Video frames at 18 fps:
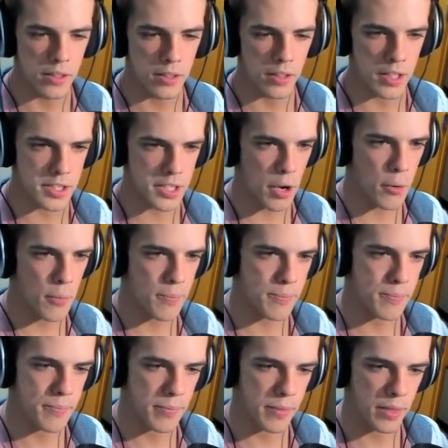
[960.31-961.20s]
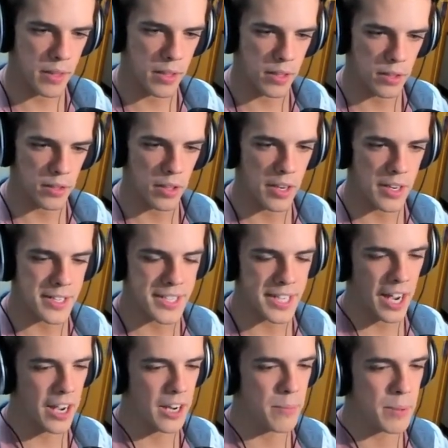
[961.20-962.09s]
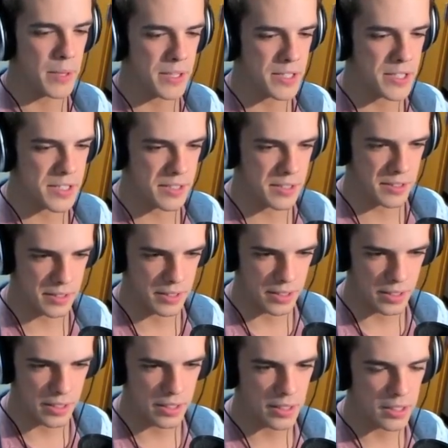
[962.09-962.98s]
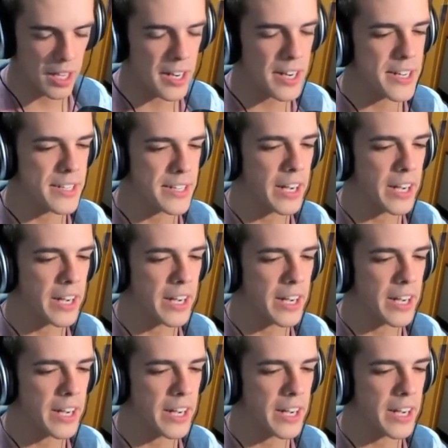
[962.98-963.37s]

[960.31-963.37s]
Let's go. Let it die in peace. Let it